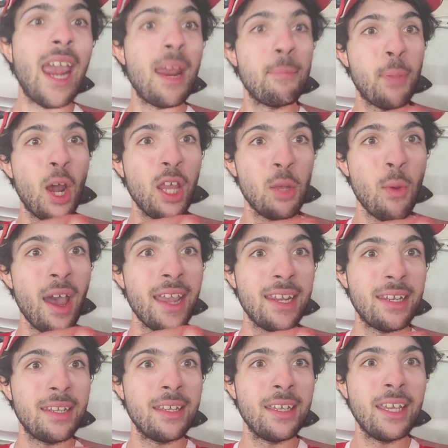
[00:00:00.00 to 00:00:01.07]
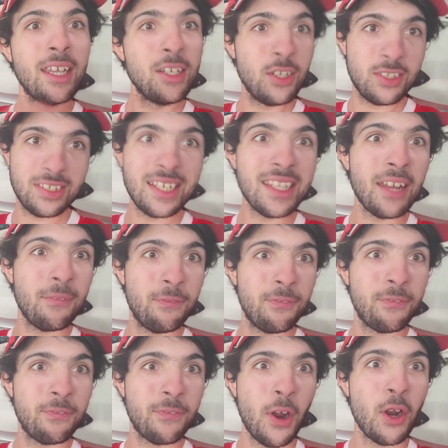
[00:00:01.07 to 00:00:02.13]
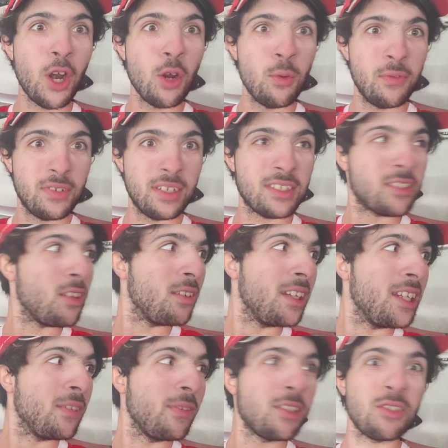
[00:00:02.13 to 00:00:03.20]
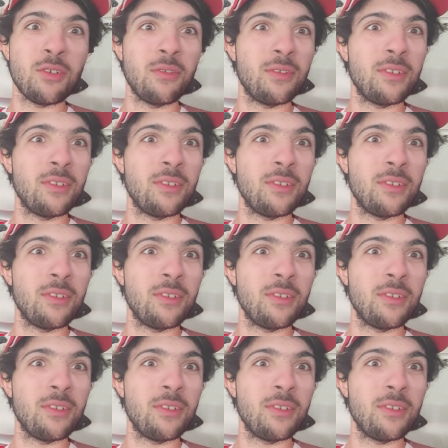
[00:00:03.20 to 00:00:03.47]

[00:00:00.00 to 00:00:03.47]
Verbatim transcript: And by the way, you've seen that photo of a certain individual.